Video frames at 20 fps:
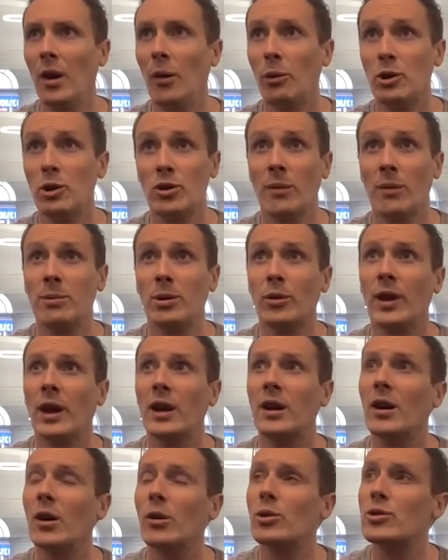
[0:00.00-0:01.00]
we try and build
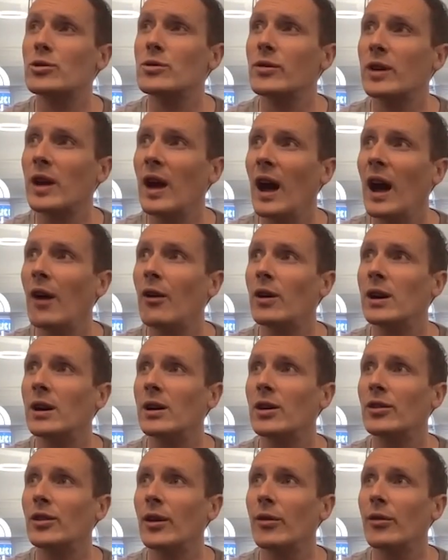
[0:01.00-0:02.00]
that culture of caring
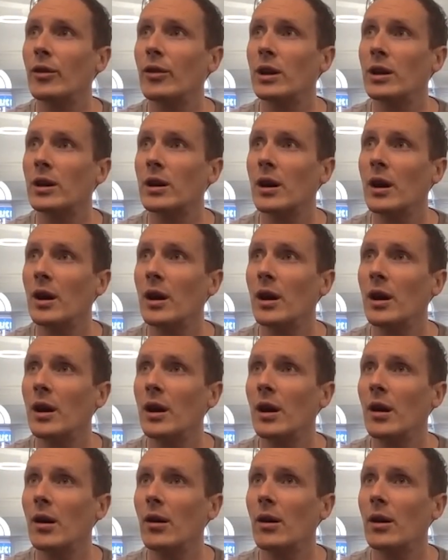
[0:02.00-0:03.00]
because I think
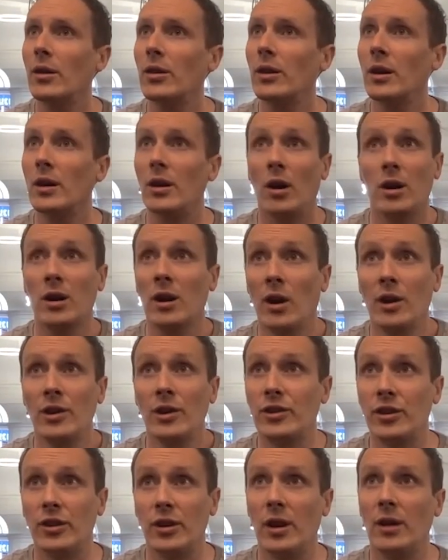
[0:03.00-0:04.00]
our
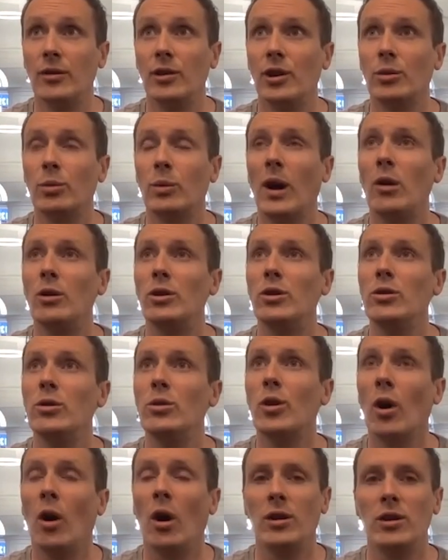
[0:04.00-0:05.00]
clients deserve it as well. You,
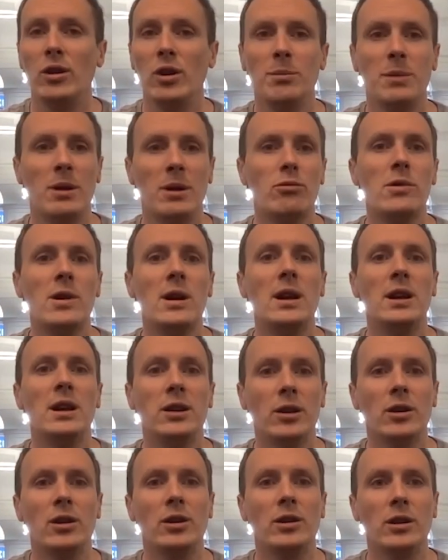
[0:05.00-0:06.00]
you can't you can be really
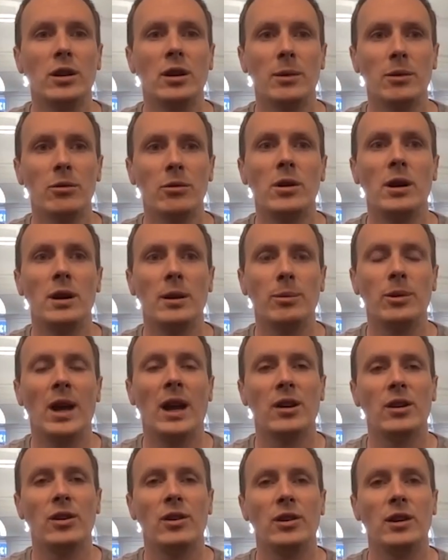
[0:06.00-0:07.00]
good at you can be really
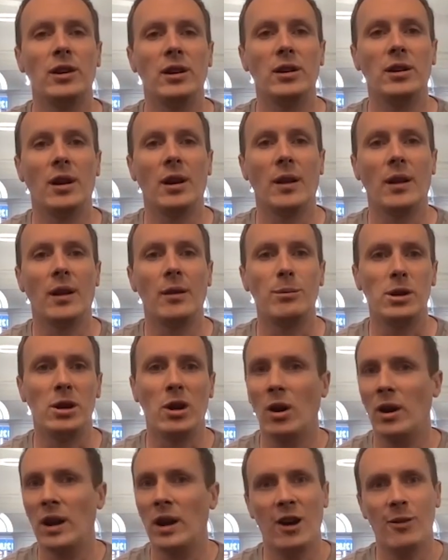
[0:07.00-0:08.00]
talented, you
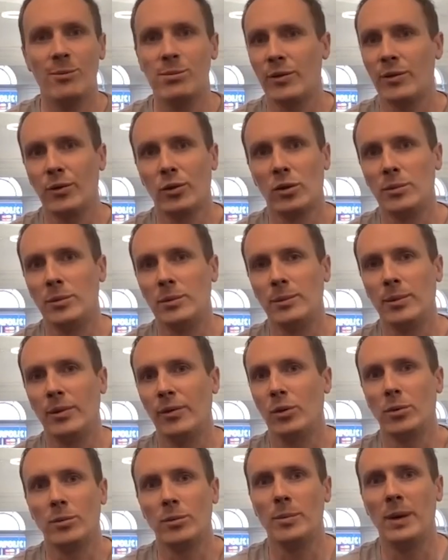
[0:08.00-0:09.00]
can't outperform
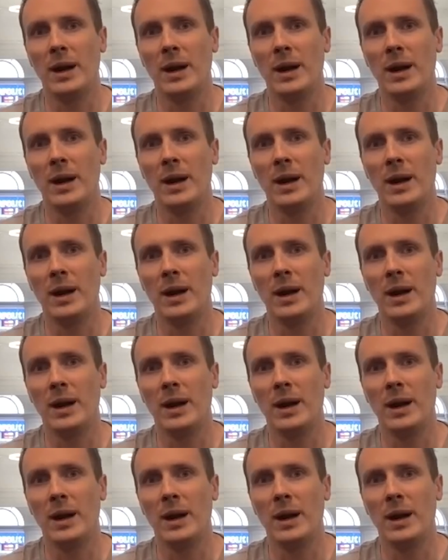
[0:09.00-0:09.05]
form a